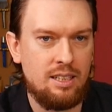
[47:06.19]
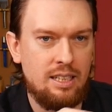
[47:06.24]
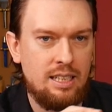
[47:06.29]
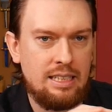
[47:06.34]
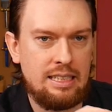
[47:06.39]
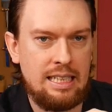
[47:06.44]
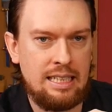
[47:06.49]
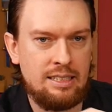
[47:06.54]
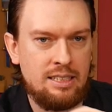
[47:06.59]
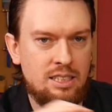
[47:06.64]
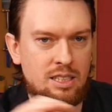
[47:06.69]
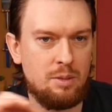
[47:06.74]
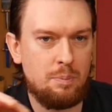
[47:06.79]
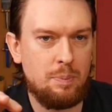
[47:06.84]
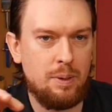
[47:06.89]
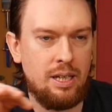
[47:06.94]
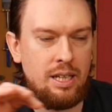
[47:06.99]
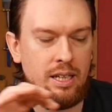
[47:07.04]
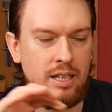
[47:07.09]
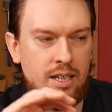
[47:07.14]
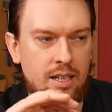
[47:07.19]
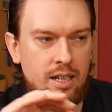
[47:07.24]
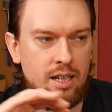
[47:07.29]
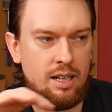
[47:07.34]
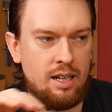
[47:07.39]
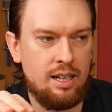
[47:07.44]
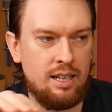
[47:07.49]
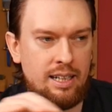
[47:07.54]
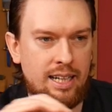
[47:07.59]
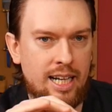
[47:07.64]
It tends to be
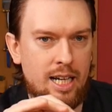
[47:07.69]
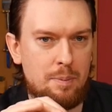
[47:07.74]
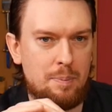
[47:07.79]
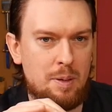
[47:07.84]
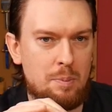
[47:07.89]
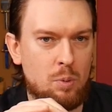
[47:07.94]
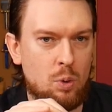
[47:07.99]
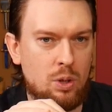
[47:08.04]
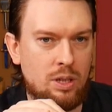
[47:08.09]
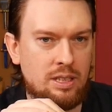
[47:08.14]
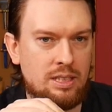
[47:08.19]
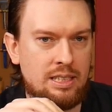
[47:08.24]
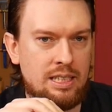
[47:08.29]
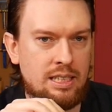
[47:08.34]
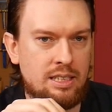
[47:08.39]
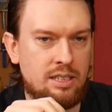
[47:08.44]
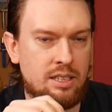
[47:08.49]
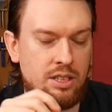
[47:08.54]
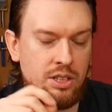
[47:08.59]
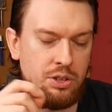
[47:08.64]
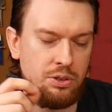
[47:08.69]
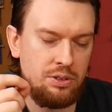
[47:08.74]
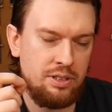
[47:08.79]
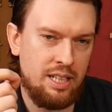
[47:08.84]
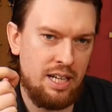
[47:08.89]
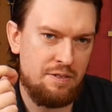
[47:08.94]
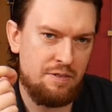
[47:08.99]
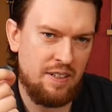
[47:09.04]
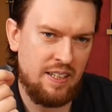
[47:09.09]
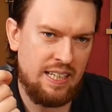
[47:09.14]
uh, lay a bit more consistent. You'll
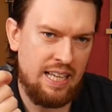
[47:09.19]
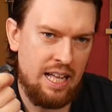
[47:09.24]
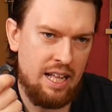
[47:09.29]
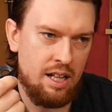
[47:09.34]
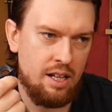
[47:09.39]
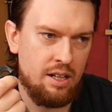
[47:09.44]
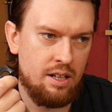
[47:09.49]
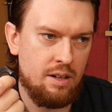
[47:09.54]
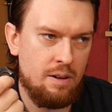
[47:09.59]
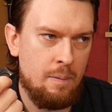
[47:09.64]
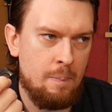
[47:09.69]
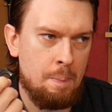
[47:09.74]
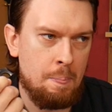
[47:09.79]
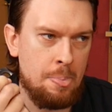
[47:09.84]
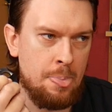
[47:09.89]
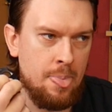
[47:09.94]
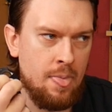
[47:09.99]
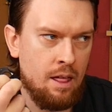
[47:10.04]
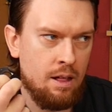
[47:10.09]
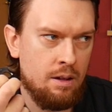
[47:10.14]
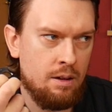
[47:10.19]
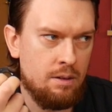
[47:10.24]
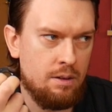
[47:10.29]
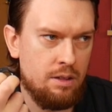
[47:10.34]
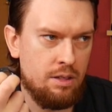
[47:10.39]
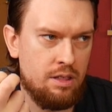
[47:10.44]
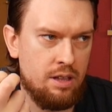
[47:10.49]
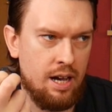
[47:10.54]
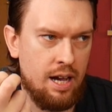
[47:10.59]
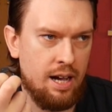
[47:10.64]
never get
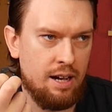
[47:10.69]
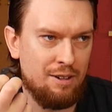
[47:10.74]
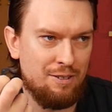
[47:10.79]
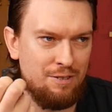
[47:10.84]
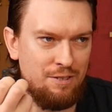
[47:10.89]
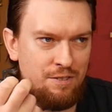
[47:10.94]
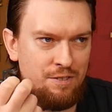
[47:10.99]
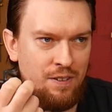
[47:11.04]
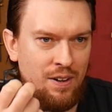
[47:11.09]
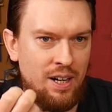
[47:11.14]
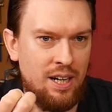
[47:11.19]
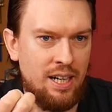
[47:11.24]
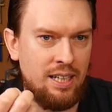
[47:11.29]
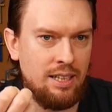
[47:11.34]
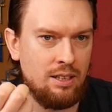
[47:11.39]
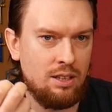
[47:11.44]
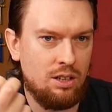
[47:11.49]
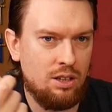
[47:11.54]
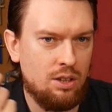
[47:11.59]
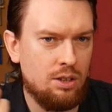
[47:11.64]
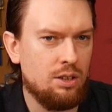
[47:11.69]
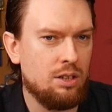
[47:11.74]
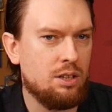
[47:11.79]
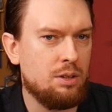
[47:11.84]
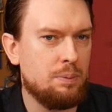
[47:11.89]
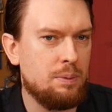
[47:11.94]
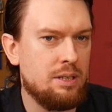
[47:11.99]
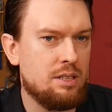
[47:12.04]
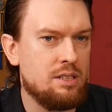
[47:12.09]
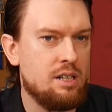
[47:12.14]
that fine
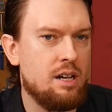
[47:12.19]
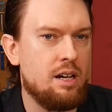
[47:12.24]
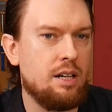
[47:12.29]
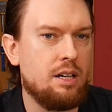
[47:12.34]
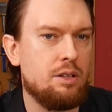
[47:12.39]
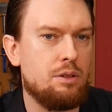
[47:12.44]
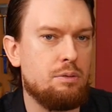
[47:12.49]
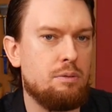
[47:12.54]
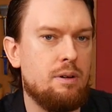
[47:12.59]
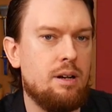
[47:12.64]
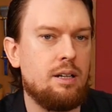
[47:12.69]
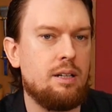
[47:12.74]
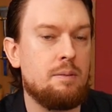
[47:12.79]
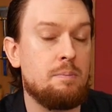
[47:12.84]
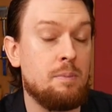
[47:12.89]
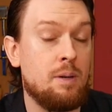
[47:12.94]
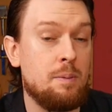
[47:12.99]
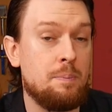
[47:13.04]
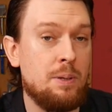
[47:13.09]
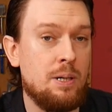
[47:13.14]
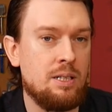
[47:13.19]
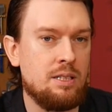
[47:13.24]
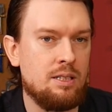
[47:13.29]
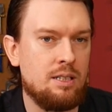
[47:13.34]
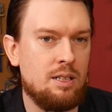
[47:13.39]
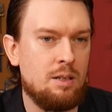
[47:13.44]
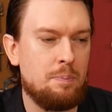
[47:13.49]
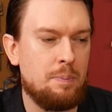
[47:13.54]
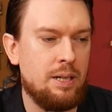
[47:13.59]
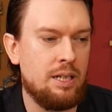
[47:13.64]
look with tiger thread, in my
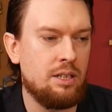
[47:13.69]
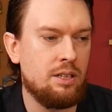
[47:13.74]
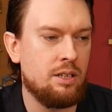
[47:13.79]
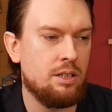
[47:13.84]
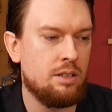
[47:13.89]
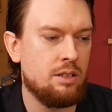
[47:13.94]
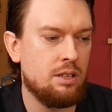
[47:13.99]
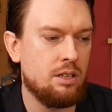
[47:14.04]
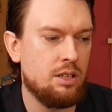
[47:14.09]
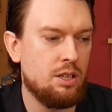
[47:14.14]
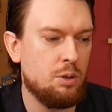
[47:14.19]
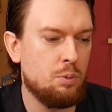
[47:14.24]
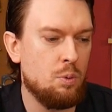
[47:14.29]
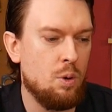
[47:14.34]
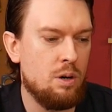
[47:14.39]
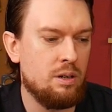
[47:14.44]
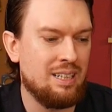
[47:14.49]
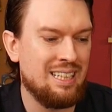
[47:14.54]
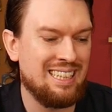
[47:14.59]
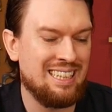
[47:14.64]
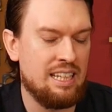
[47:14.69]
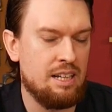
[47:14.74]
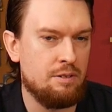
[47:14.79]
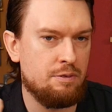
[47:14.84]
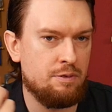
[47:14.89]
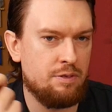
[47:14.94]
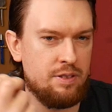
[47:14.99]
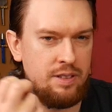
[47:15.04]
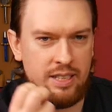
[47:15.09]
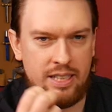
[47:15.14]
personal opinion. You won't get
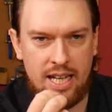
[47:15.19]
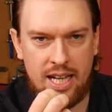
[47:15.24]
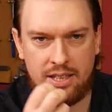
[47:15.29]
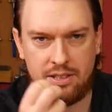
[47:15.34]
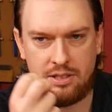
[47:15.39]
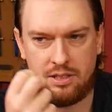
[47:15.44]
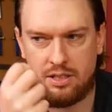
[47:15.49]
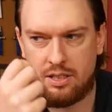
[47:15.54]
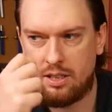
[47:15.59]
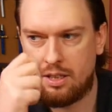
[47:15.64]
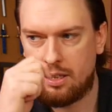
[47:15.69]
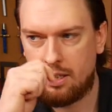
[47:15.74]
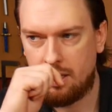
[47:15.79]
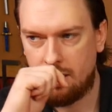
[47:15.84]
that finesse.